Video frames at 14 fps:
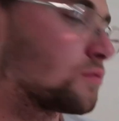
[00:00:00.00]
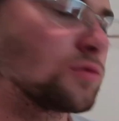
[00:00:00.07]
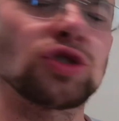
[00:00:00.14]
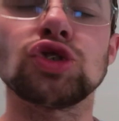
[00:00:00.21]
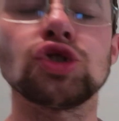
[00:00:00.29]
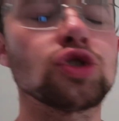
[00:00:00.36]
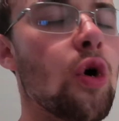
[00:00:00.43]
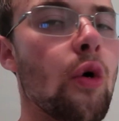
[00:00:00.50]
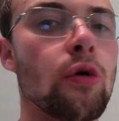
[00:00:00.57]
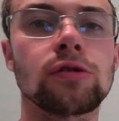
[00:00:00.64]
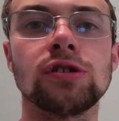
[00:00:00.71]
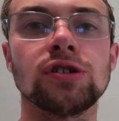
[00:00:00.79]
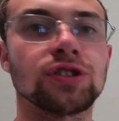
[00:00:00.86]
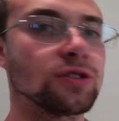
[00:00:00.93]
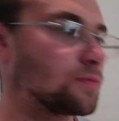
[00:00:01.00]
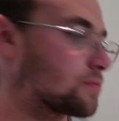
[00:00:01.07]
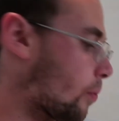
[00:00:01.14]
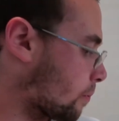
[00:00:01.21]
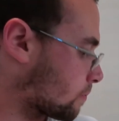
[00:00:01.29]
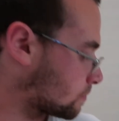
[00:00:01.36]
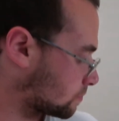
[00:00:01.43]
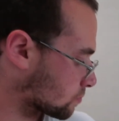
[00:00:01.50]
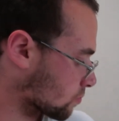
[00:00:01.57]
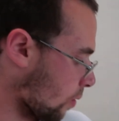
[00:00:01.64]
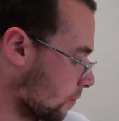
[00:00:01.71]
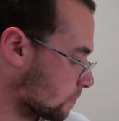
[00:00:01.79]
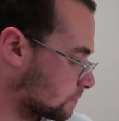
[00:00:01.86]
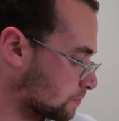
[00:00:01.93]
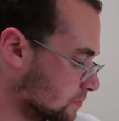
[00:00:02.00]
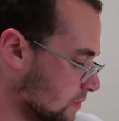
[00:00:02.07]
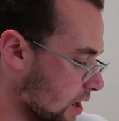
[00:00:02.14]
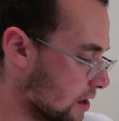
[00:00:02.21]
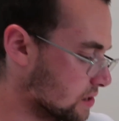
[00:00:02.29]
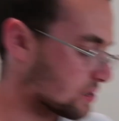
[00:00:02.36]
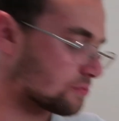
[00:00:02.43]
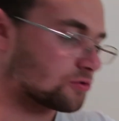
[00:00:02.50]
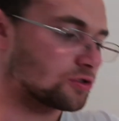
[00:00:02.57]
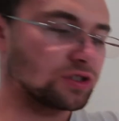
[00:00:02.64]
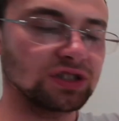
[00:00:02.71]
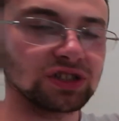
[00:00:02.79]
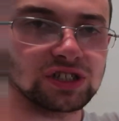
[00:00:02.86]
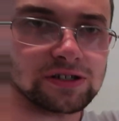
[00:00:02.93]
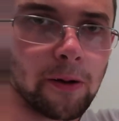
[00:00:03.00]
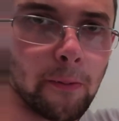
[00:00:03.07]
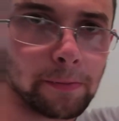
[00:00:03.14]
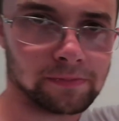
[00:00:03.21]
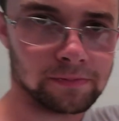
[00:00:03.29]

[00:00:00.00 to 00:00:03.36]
it's so good. And what these here?